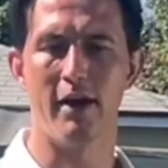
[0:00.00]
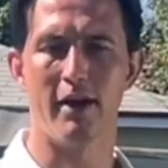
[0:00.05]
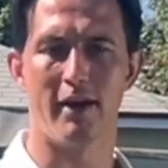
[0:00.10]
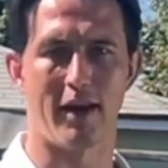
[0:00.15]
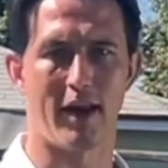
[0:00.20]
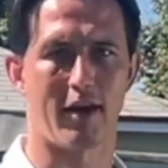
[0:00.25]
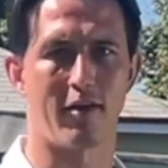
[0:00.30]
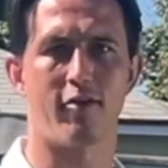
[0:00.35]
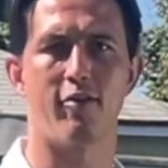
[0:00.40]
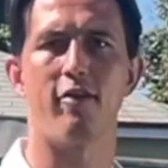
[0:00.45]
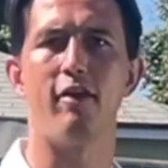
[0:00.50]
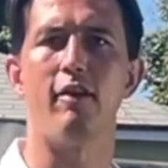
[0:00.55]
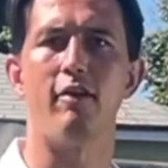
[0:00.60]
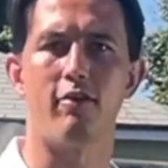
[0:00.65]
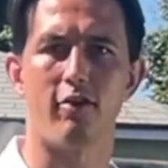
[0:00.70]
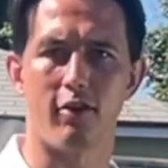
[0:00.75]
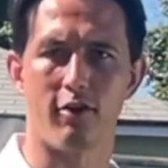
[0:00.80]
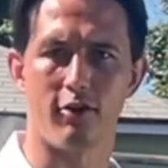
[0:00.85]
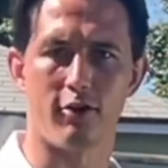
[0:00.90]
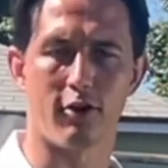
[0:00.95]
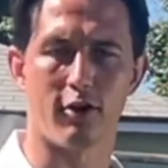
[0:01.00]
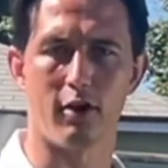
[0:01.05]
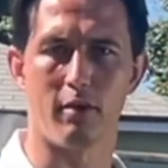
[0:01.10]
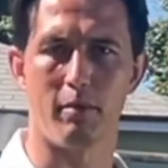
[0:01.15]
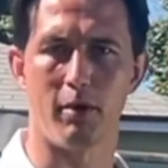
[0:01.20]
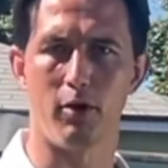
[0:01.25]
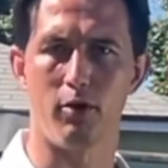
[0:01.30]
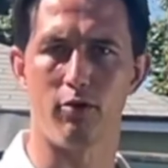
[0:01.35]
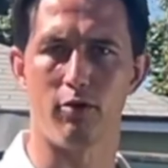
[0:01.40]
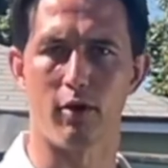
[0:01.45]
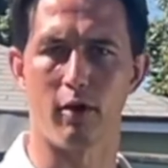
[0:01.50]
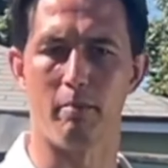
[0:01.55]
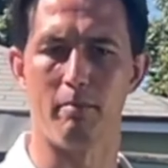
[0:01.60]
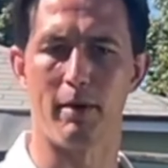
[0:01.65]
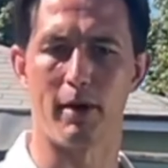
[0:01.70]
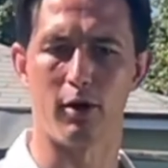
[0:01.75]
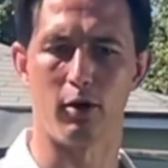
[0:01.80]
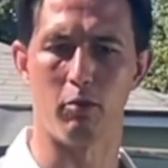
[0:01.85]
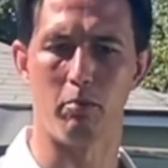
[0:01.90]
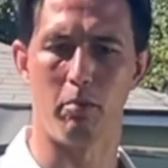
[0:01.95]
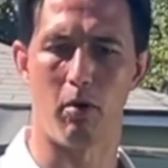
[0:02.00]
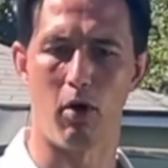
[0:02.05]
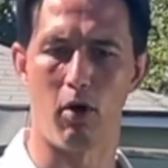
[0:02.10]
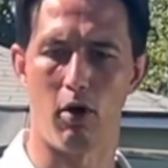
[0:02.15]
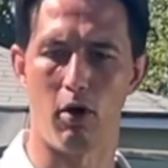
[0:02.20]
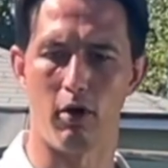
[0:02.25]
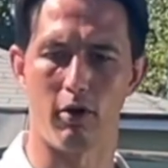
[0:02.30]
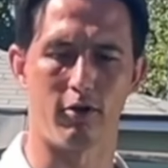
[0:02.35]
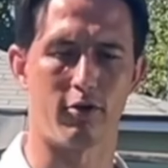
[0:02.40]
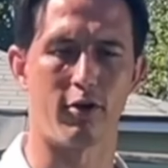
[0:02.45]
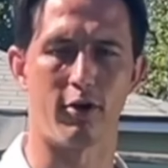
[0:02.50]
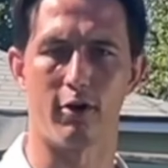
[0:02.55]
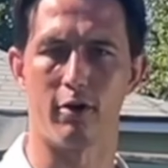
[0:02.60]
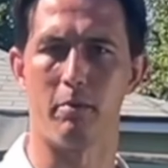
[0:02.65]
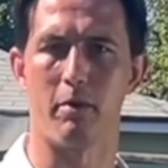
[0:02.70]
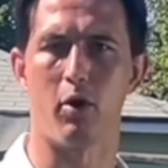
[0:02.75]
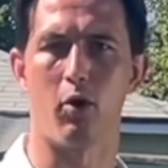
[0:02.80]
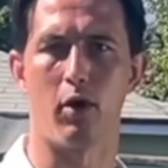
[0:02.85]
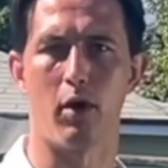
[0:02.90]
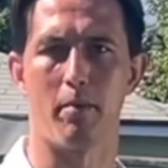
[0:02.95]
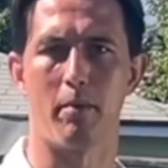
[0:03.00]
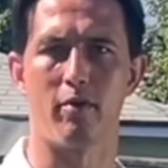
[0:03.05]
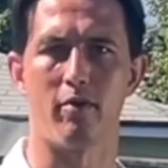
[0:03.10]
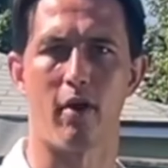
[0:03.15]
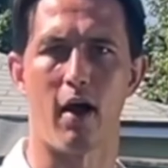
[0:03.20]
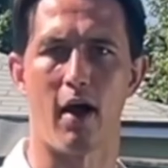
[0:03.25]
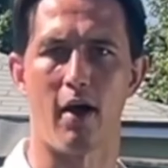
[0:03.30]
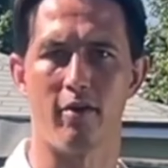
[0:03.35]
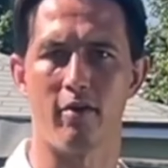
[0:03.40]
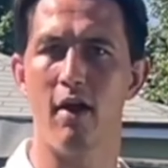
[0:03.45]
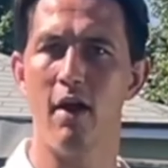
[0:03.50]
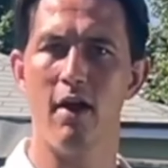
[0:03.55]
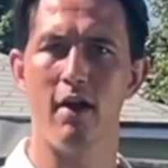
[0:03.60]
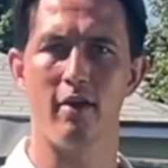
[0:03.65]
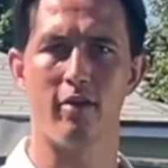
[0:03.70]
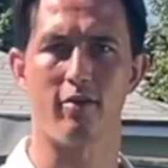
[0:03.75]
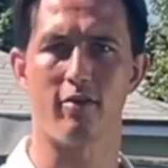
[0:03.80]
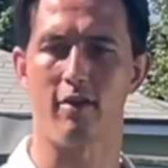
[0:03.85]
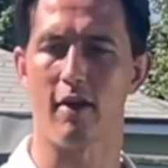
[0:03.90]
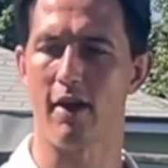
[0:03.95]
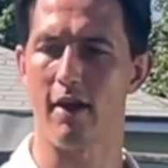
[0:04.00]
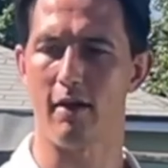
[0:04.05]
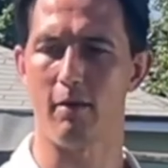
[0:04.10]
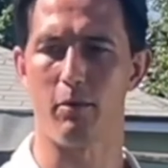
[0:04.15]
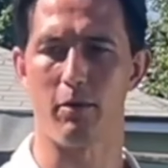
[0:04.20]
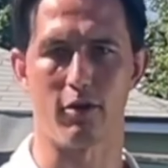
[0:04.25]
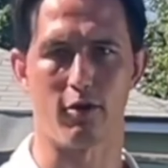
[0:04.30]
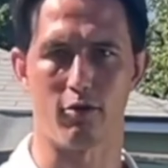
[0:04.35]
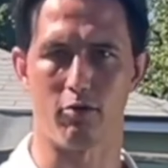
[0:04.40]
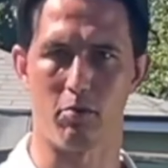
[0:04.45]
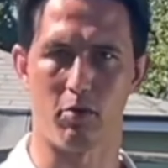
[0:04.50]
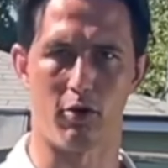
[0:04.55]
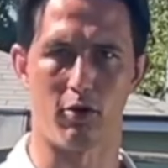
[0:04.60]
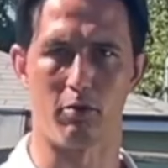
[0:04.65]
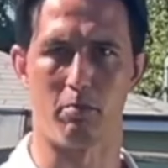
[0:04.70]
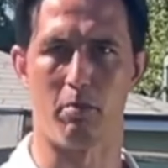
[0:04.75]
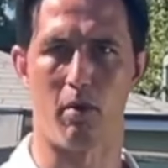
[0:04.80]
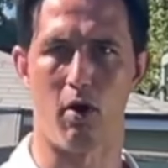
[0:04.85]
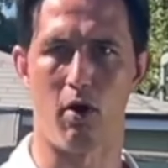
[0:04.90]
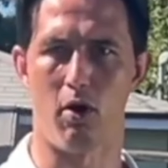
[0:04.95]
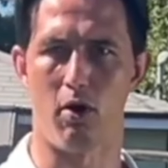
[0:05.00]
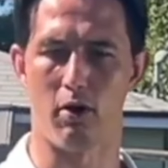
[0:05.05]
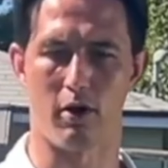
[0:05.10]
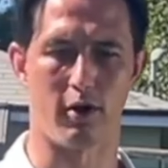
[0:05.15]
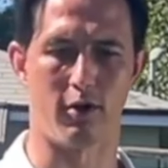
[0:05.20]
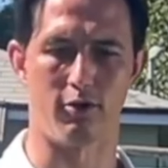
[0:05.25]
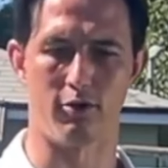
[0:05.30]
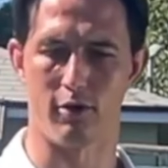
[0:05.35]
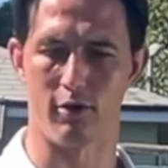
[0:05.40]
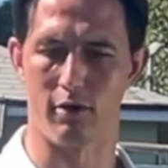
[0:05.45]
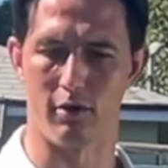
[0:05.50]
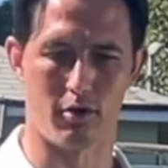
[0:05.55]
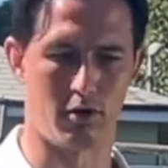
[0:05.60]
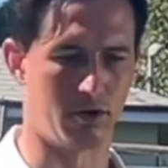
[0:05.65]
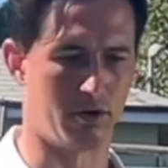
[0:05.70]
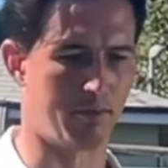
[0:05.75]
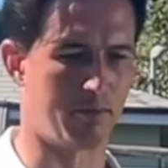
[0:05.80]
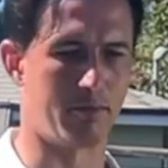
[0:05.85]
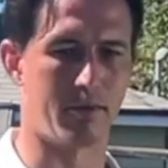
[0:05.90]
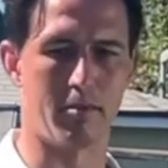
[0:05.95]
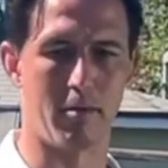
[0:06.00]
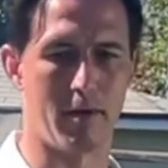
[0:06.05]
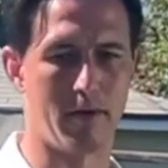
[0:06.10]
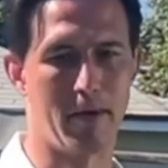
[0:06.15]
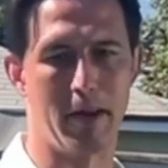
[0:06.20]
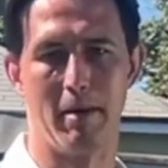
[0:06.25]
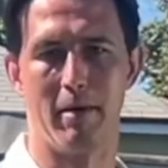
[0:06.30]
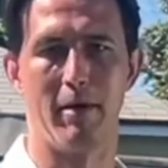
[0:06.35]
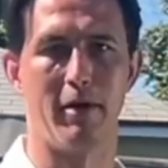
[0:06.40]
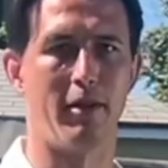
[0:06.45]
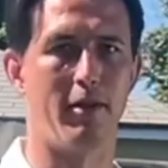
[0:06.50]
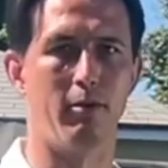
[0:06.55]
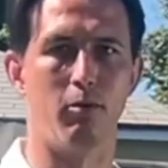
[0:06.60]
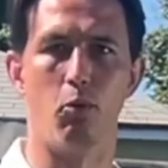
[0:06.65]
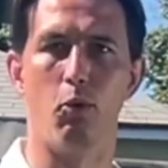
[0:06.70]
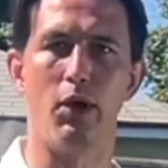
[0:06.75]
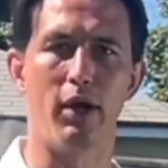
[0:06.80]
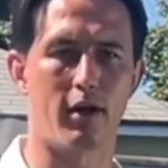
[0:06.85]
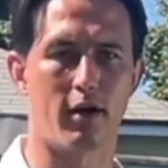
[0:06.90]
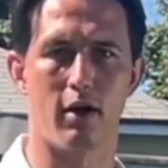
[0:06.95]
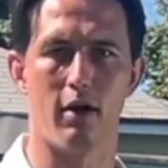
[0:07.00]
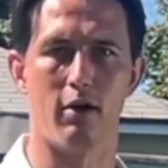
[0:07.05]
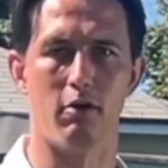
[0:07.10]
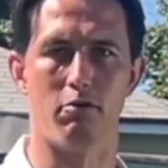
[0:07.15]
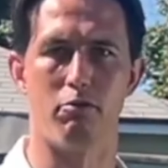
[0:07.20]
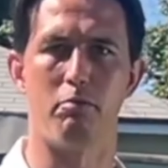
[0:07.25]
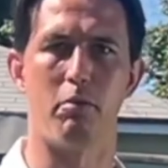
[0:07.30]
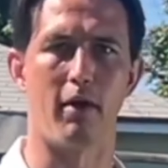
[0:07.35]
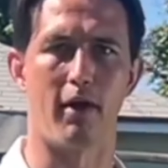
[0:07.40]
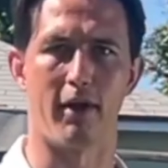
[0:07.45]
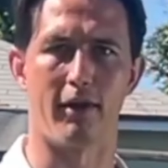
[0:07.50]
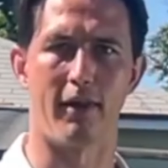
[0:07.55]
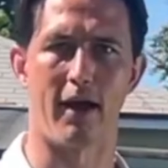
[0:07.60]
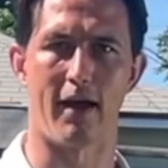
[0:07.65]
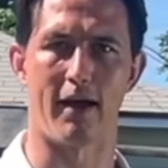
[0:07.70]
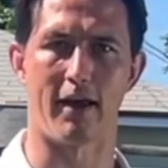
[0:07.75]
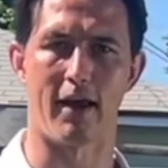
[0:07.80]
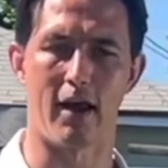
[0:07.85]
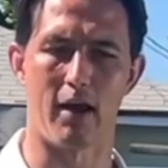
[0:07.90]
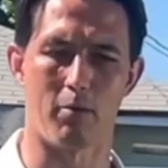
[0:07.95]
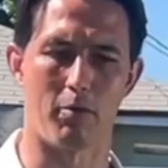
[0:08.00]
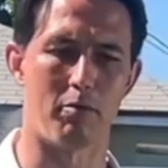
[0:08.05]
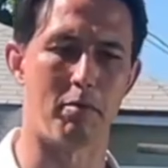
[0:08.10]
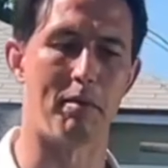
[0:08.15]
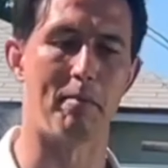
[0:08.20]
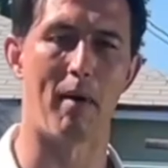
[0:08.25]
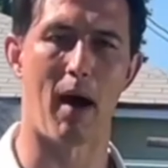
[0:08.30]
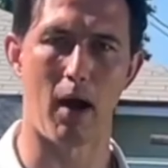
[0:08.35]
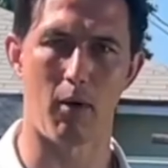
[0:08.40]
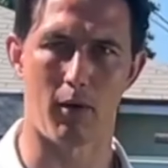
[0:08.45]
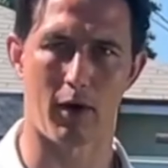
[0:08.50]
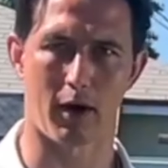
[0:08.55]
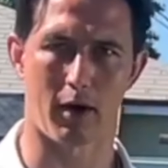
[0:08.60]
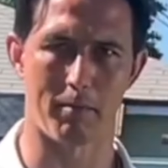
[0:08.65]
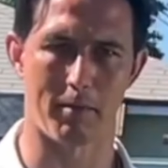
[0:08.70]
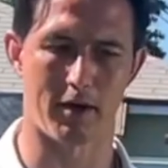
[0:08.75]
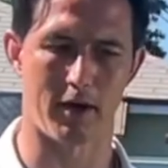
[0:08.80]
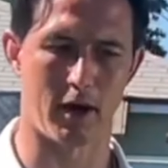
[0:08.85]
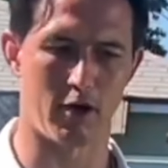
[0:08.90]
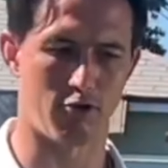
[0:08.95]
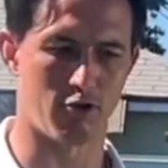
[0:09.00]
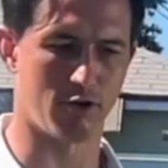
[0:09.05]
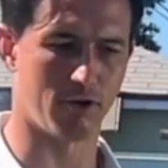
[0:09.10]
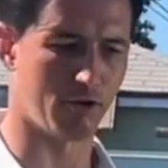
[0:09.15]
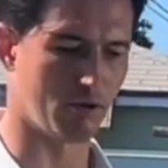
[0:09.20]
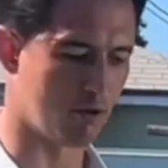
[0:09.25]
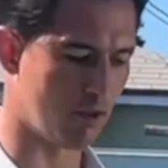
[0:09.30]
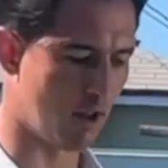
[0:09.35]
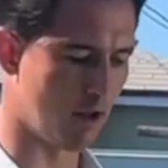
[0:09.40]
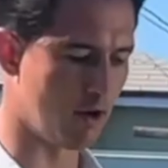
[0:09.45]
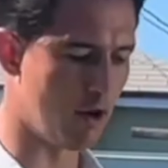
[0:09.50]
next season you're going to be using a bigger ball, let's say you're going to be going up a size, stay with the smaller ball until maybe the week of playing that game would be my recommendation. So then